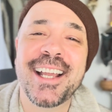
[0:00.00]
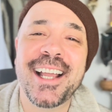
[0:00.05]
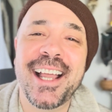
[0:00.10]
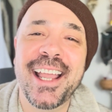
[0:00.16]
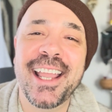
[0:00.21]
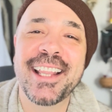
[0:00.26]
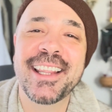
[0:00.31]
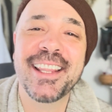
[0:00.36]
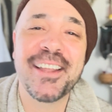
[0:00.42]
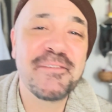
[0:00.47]

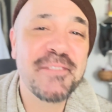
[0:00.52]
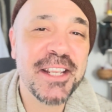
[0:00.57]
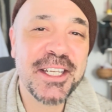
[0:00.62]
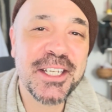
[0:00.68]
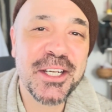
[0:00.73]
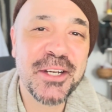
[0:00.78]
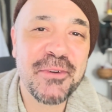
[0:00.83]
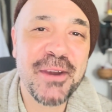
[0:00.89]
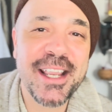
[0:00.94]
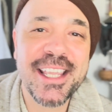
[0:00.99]
I love
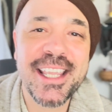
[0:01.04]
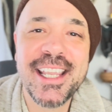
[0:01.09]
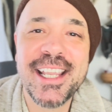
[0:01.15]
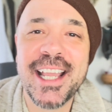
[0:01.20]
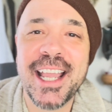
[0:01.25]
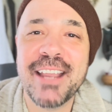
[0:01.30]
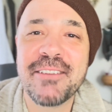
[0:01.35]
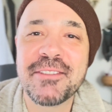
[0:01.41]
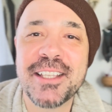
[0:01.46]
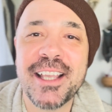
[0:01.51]
teaching Reiki.
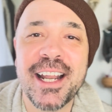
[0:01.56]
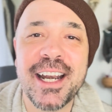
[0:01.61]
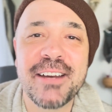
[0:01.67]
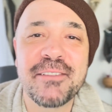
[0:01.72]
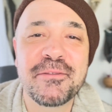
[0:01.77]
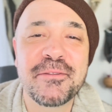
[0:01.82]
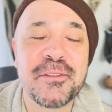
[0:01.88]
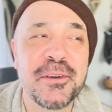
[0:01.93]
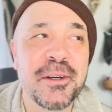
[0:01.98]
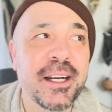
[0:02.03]
I've taught it
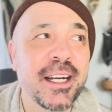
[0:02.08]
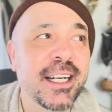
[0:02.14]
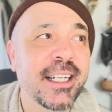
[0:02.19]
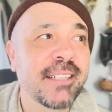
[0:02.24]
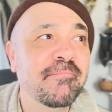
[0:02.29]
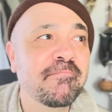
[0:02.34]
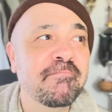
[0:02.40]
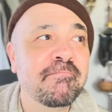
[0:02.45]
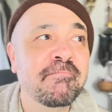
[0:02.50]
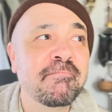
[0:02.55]
for
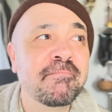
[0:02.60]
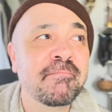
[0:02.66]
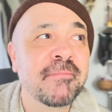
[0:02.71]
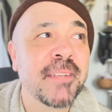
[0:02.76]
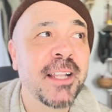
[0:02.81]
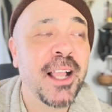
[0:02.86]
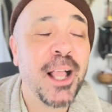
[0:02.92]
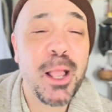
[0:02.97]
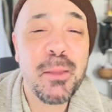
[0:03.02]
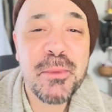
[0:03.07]

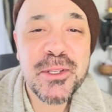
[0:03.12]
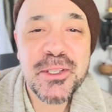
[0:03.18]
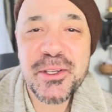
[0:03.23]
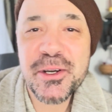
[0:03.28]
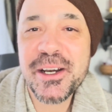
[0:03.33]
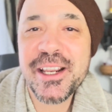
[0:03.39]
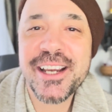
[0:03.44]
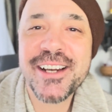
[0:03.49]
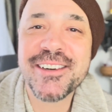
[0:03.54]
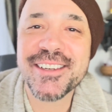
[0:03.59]
almost
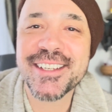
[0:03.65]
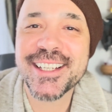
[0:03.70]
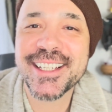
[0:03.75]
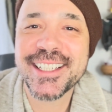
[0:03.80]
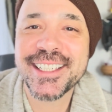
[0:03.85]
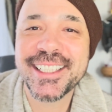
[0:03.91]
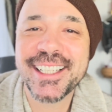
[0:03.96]
30 years.